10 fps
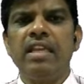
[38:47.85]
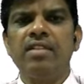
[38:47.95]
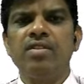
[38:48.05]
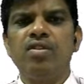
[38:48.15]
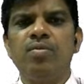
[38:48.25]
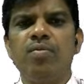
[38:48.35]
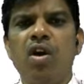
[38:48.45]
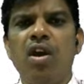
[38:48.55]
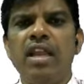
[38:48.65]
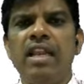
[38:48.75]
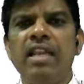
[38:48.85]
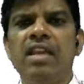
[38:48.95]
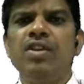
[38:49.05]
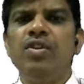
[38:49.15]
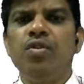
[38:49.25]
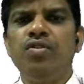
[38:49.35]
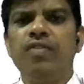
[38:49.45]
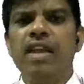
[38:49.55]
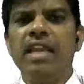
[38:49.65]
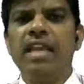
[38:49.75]
So small l,
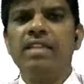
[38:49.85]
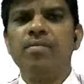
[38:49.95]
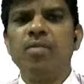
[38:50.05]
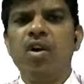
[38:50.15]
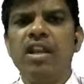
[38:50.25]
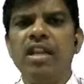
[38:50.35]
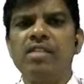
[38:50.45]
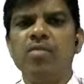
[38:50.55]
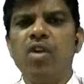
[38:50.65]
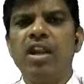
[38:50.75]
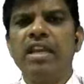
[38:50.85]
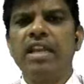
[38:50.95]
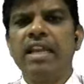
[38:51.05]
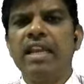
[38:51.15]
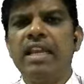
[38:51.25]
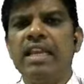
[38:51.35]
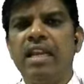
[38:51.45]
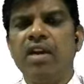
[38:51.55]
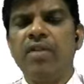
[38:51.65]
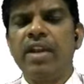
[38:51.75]
usually small l, small d rarely
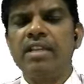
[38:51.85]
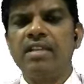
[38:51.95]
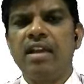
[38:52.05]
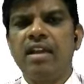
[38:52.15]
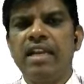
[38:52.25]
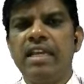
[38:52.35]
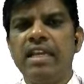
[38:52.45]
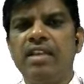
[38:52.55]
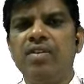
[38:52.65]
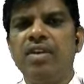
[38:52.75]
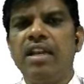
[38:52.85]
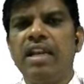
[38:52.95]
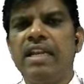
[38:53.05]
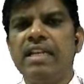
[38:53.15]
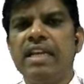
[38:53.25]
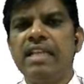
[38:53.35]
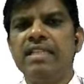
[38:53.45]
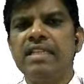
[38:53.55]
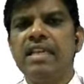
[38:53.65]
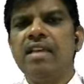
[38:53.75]
nowadays are writing. You can write it as
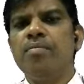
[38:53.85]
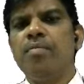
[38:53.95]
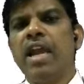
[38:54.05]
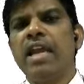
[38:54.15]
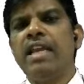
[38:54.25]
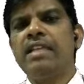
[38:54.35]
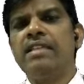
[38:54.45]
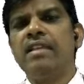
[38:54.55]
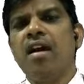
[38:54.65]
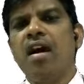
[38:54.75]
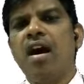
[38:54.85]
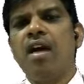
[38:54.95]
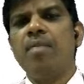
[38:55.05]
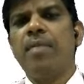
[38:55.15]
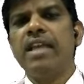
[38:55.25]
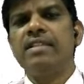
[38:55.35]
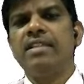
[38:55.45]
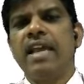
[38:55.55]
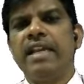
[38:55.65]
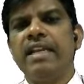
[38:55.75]
minus or plus
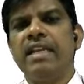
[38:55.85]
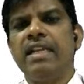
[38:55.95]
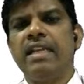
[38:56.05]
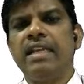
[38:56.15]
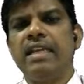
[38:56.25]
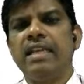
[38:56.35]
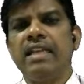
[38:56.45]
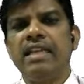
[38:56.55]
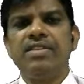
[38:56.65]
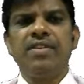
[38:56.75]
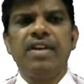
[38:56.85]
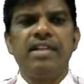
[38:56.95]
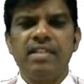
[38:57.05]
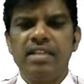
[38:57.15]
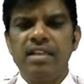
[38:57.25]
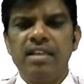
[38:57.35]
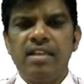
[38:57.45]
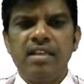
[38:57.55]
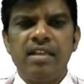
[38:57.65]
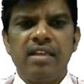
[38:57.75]
sign. Yes, students.
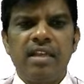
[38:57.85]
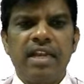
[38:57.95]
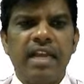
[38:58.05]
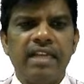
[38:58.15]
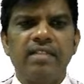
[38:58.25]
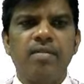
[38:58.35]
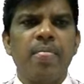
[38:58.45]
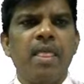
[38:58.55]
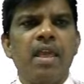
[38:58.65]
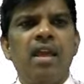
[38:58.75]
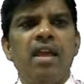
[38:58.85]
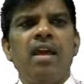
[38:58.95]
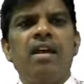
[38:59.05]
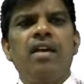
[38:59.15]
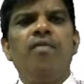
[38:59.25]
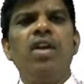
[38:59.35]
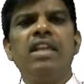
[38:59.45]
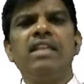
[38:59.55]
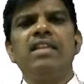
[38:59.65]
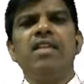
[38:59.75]
Right. What
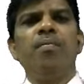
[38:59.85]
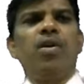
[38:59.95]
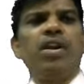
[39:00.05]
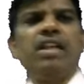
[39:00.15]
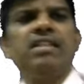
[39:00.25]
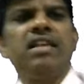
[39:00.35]
is the importance?